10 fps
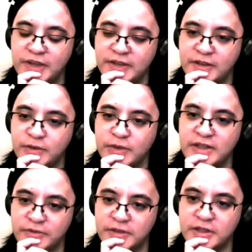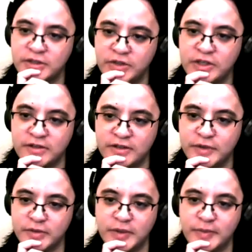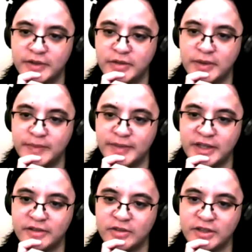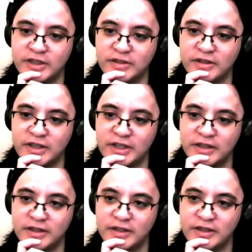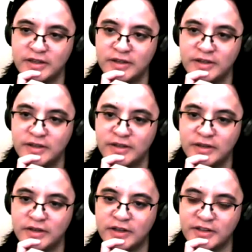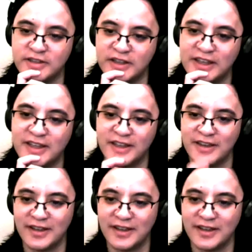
I think we definitely do need several people to be able to answer these, like honestly.